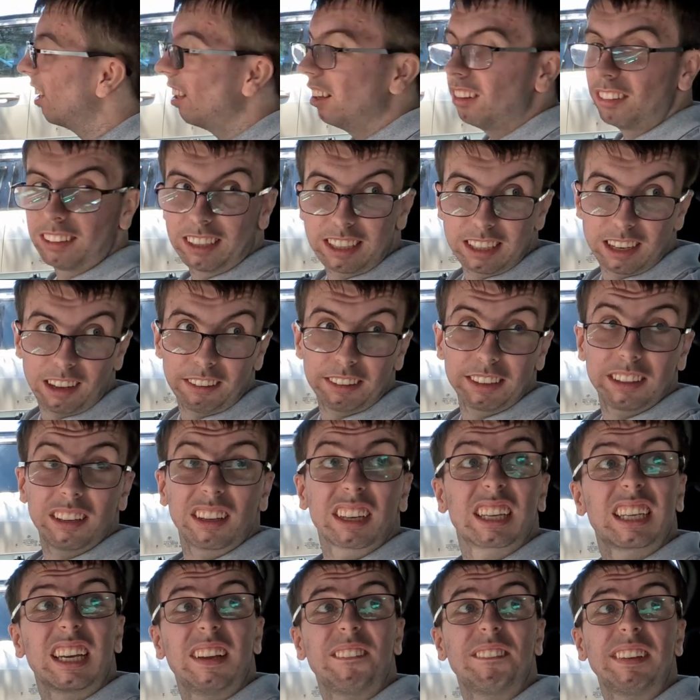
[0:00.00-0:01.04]
so you know it's
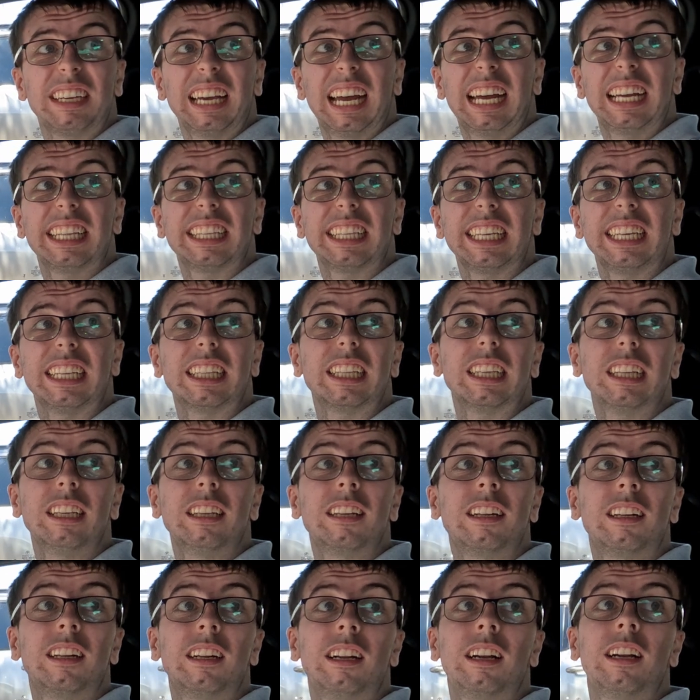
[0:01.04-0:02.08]
not going to be as easy. And
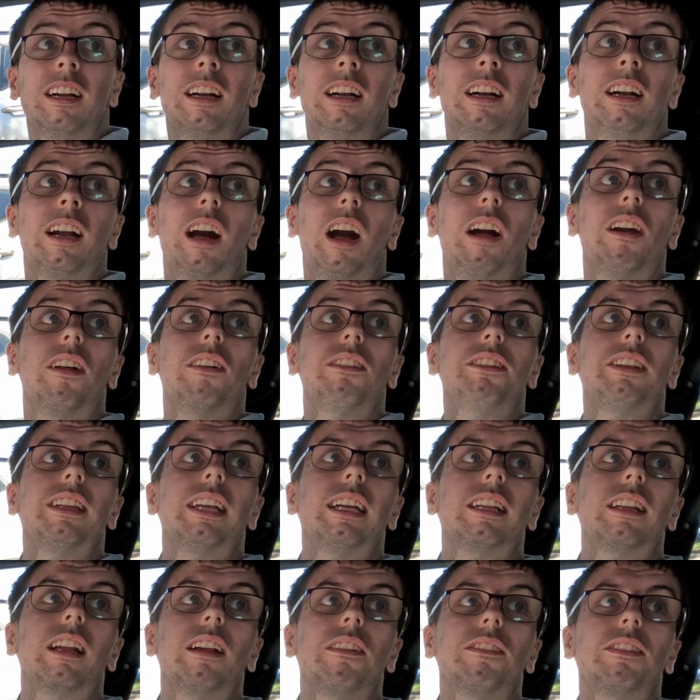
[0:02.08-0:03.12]

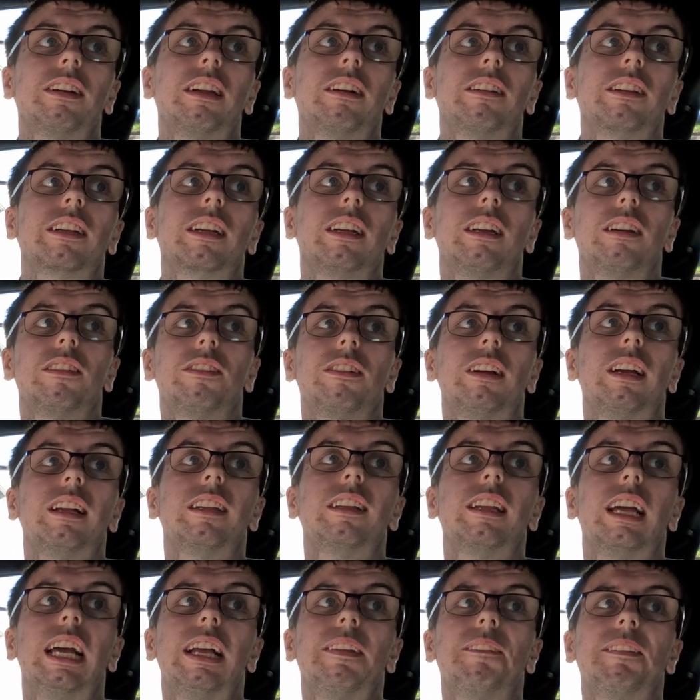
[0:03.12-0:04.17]
obviously there's everything else going to
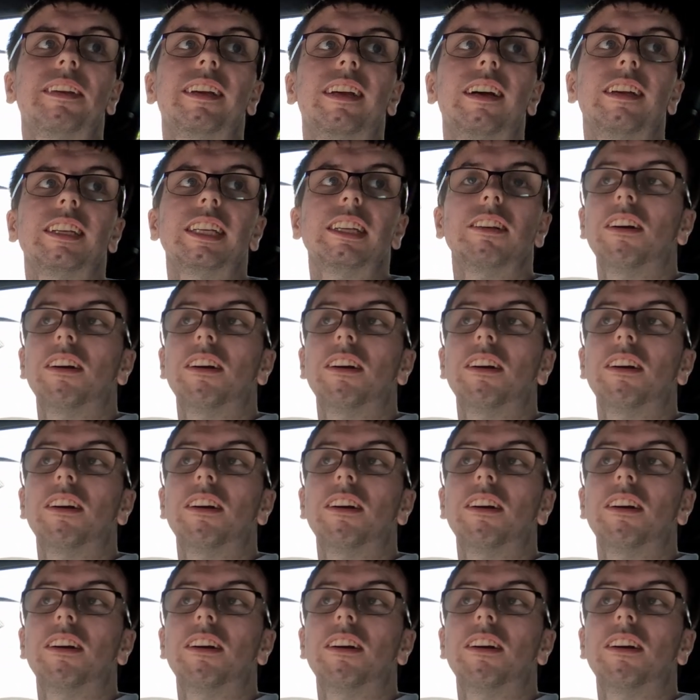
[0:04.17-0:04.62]
take the cut